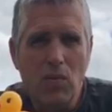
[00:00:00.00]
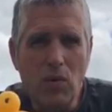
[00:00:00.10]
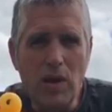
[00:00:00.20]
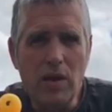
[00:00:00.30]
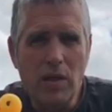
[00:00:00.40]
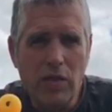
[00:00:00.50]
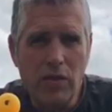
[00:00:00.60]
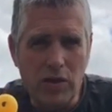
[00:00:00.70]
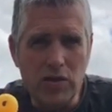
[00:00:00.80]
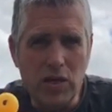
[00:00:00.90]
We
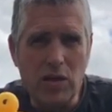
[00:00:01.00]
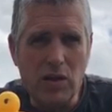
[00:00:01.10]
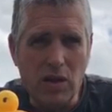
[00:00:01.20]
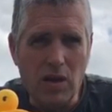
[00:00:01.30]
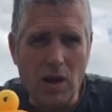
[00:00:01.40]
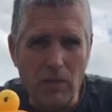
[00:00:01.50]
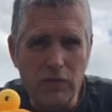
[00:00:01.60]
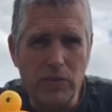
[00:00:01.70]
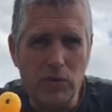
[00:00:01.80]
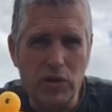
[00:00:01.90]
consider that a
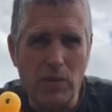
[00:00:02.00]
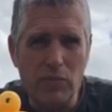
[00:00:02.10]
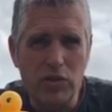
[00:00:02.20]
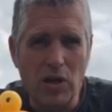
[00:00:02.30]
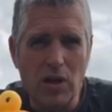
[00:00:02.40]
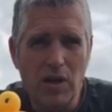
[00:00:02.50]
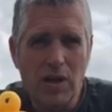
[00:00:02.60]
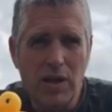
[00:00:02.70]
comfortable temperature